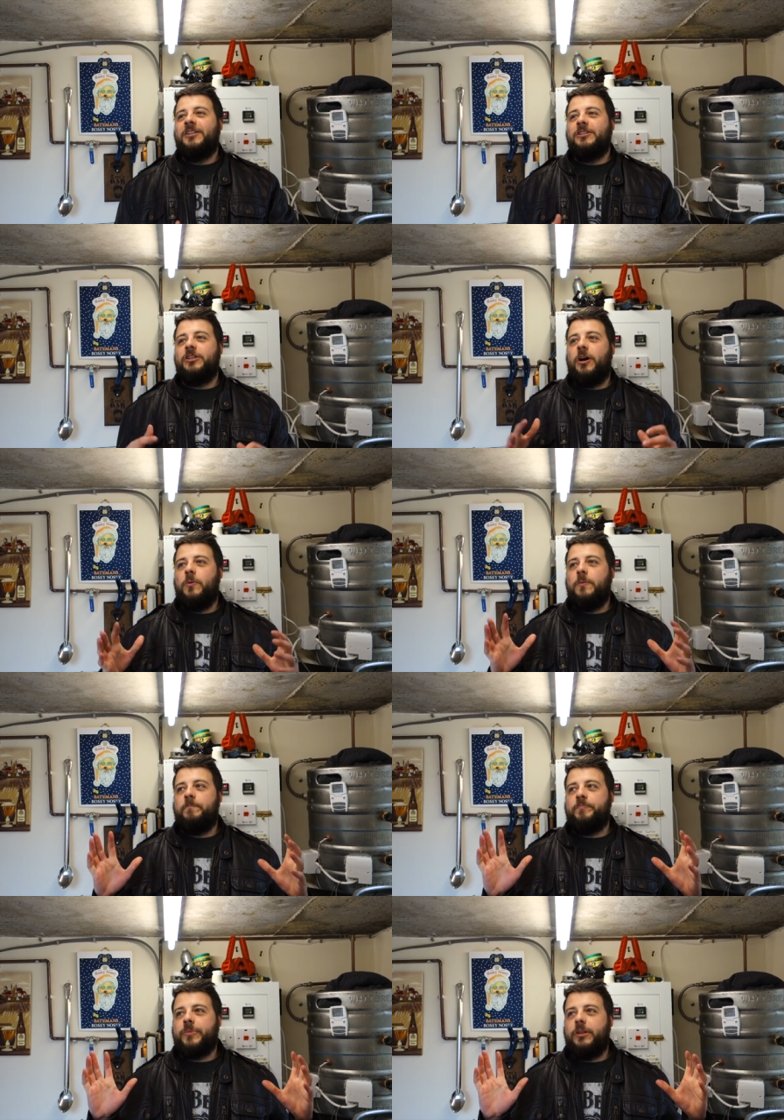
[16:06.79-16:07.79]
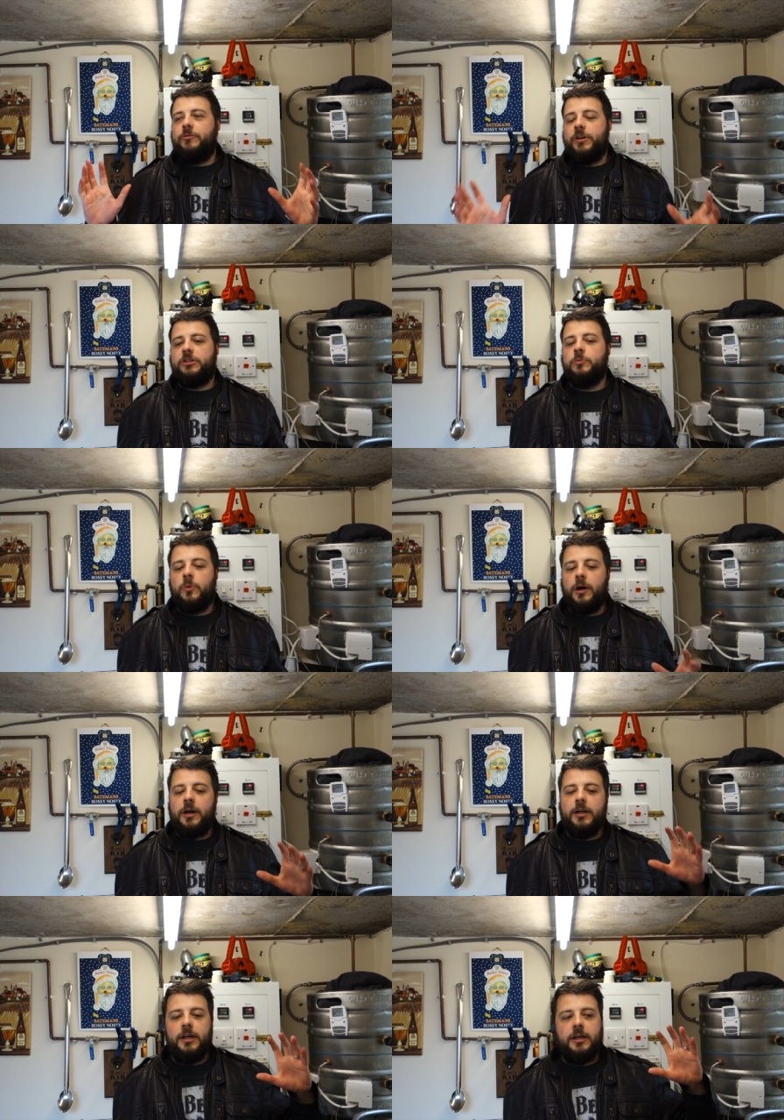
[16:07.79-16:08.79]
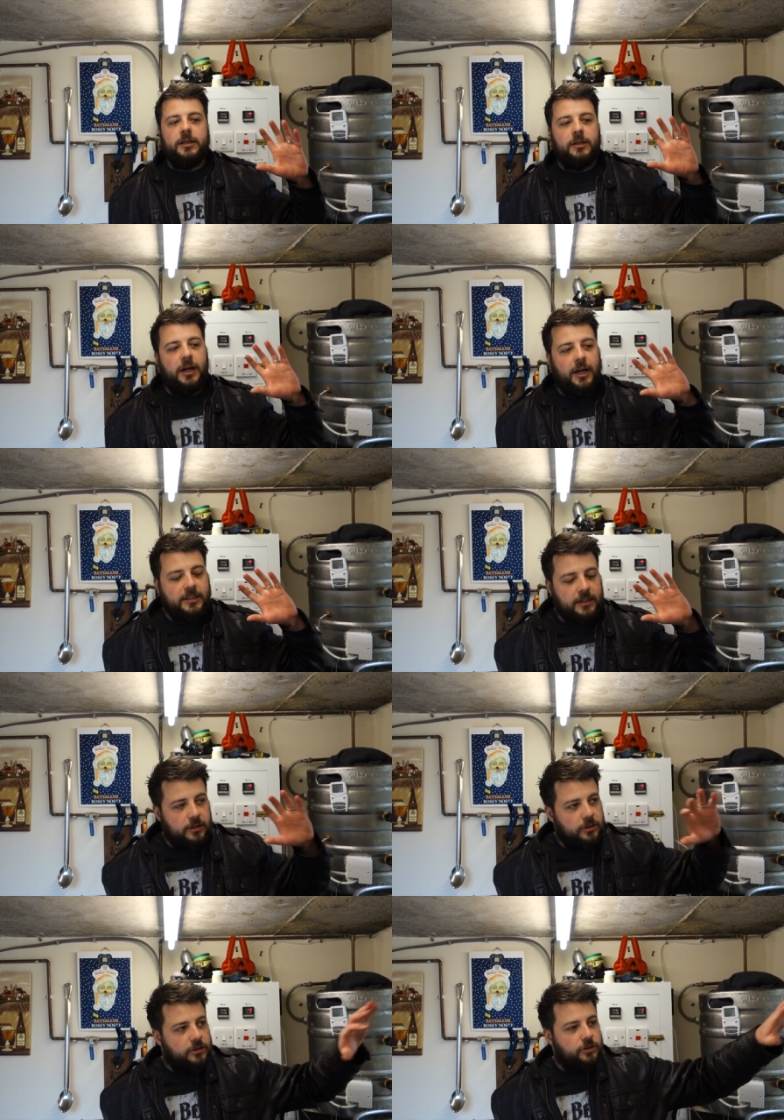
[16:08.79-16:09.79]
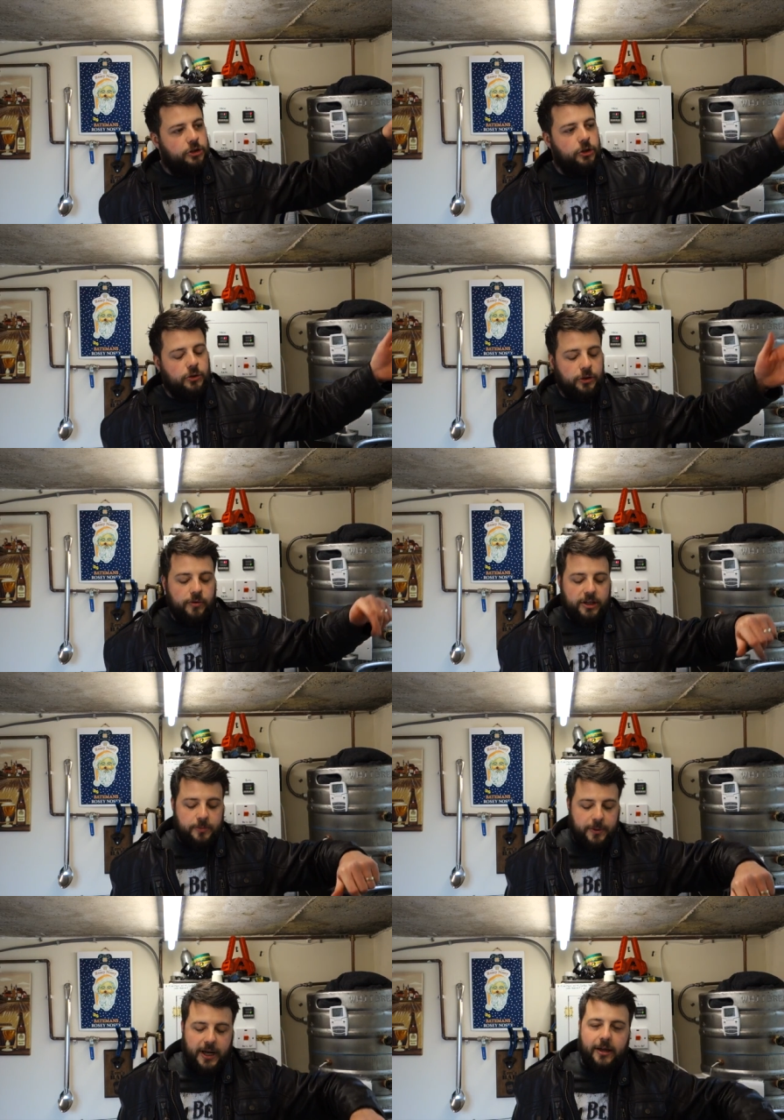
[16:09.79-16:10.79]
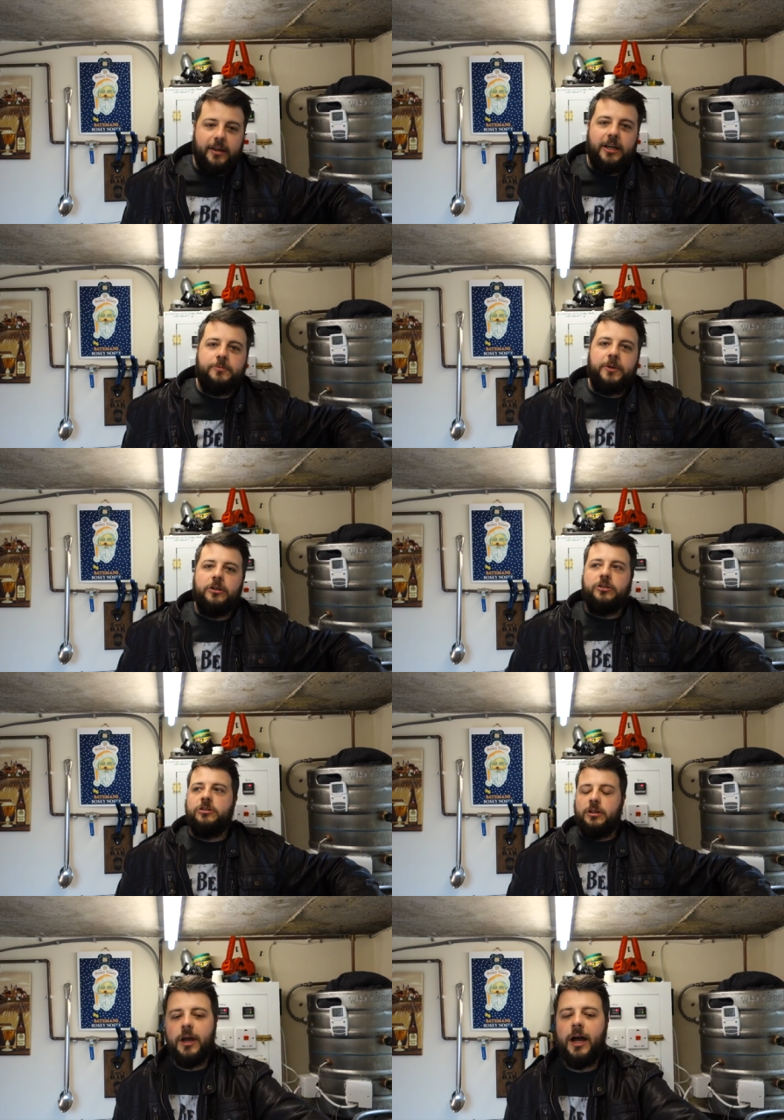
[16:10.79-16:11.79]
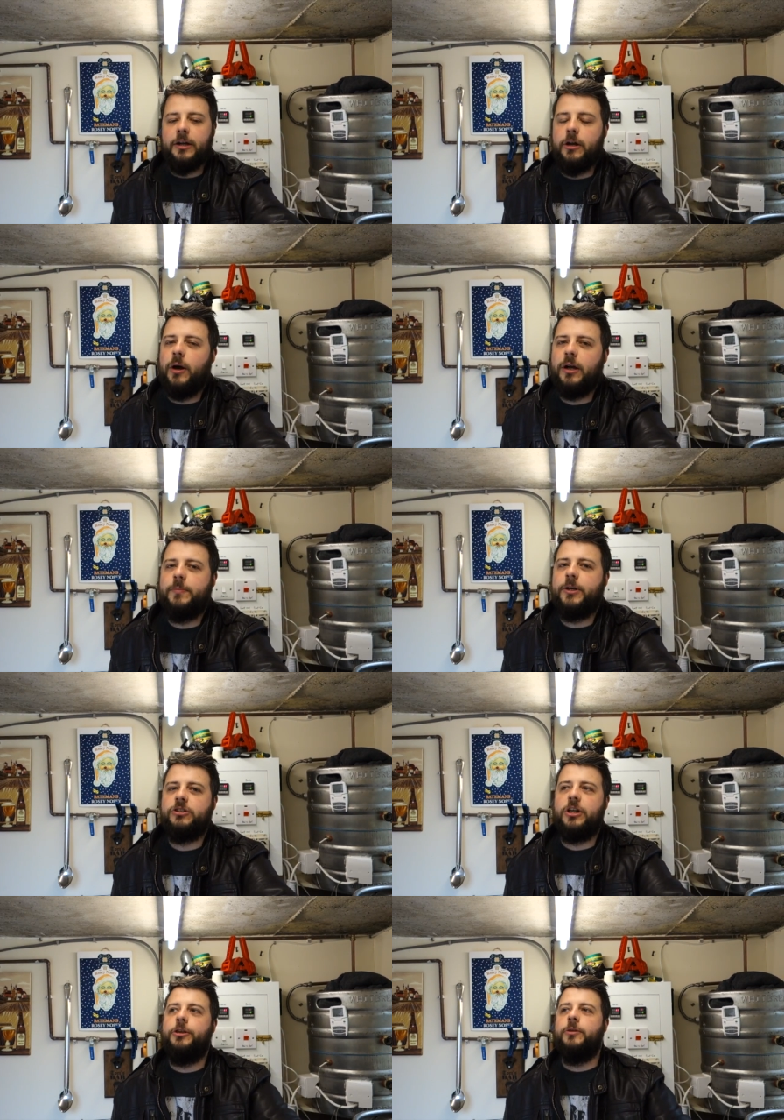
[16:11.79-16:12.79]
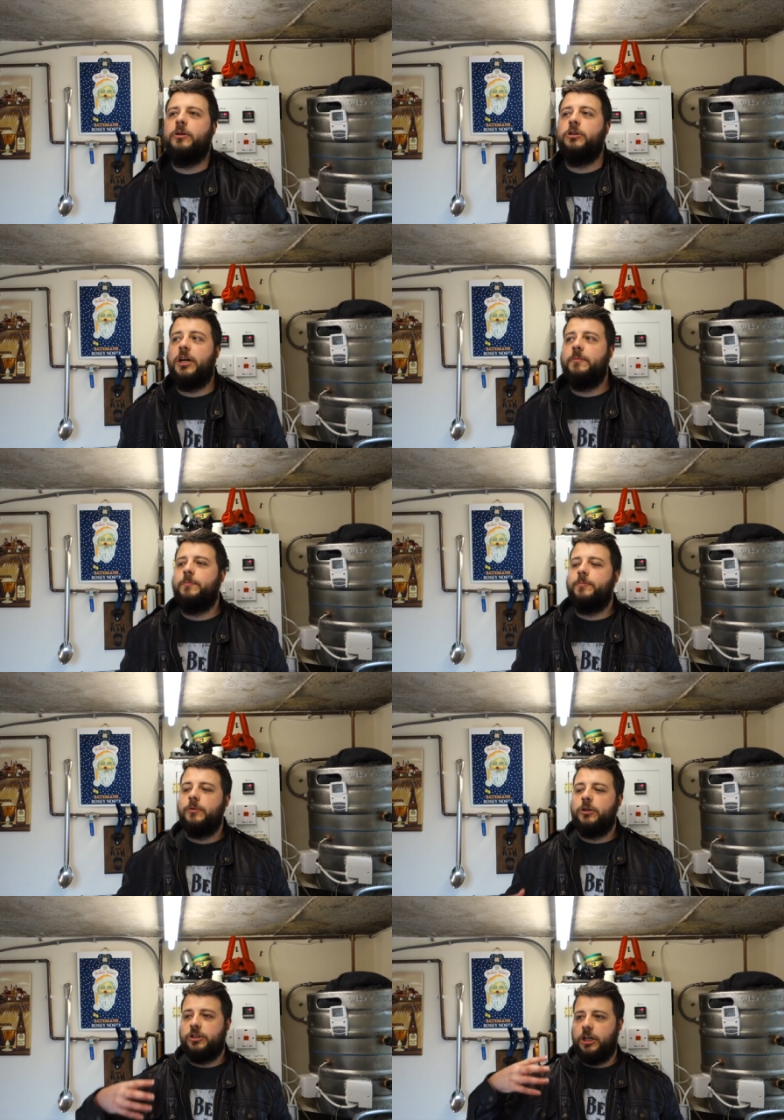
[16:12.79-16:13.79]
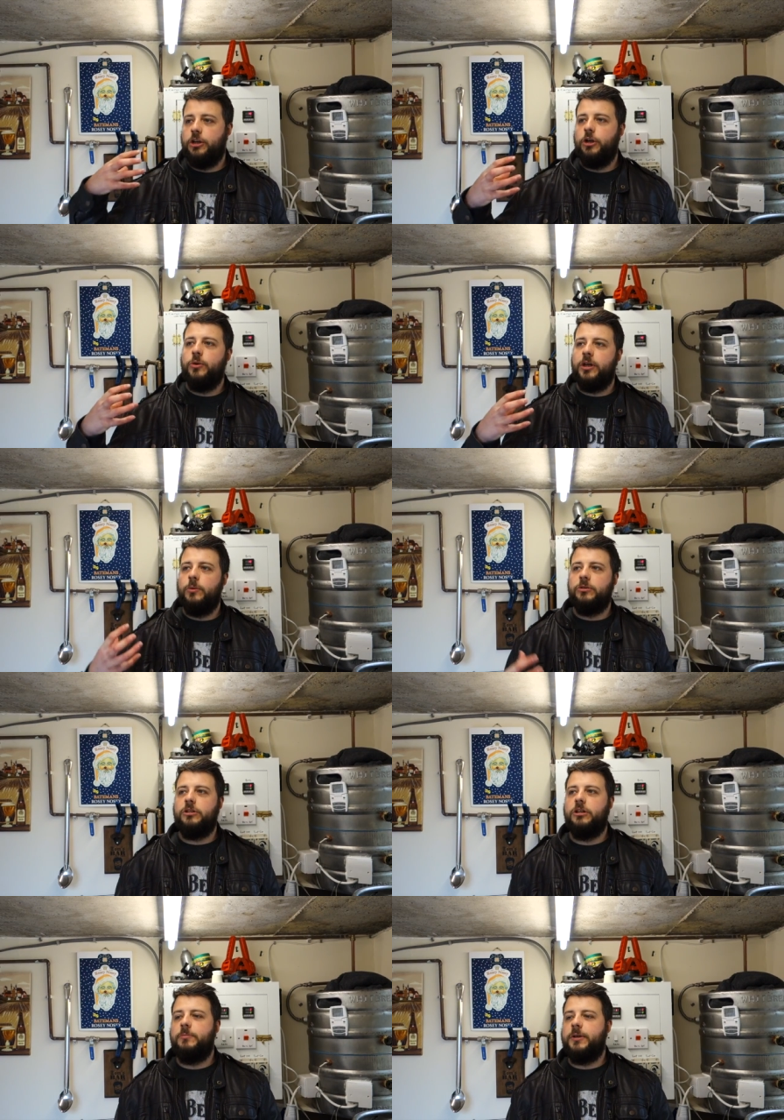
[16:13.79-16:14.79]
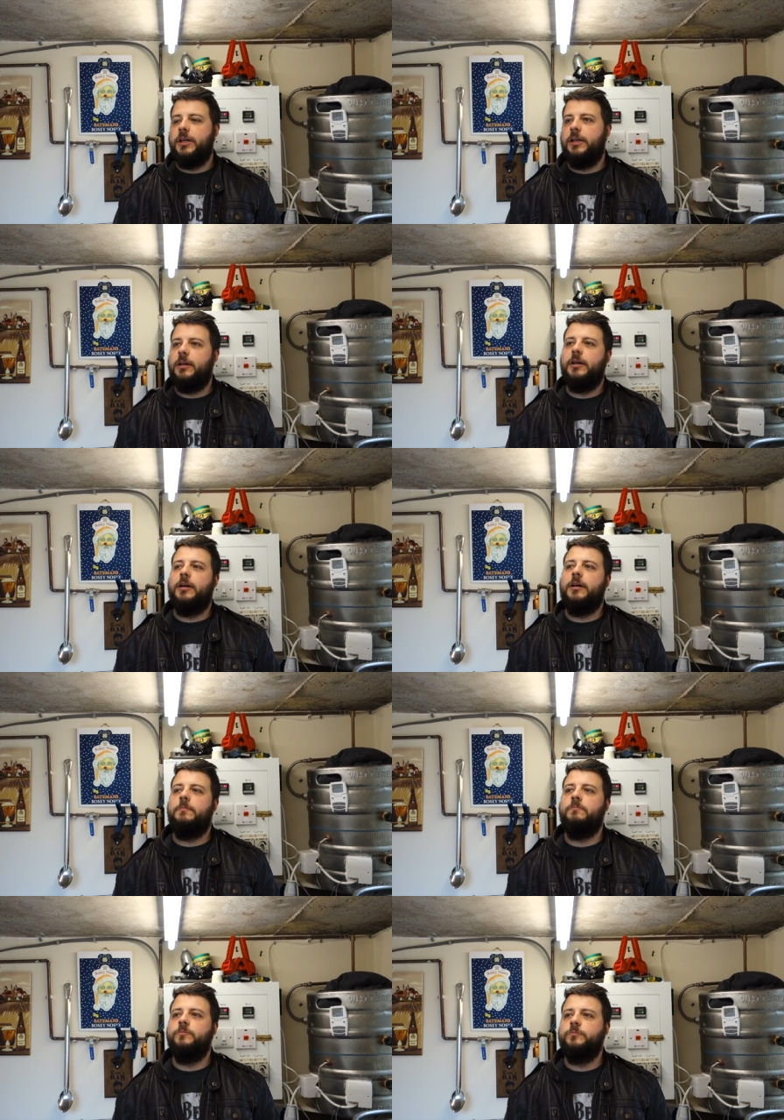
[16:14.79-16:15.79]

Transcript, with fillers: So the reason why I didn't chuck the recipe out there is because I don't know, because I thought, because I because I knew that it was going to be um,